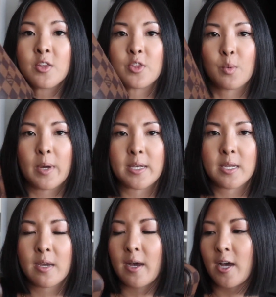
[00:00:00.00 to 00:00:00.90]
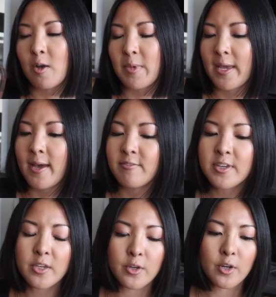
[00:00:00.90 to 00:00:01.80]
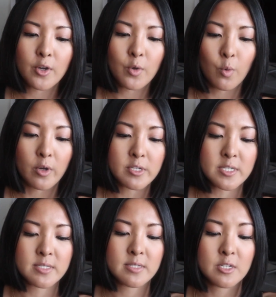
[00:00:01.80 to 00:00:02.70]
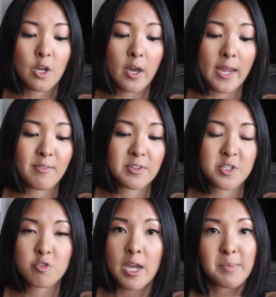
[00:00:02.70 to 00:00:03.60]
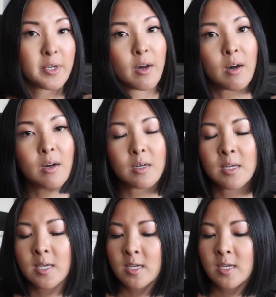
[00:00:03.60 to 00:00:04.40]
the one I have here, or just not having the strap at all.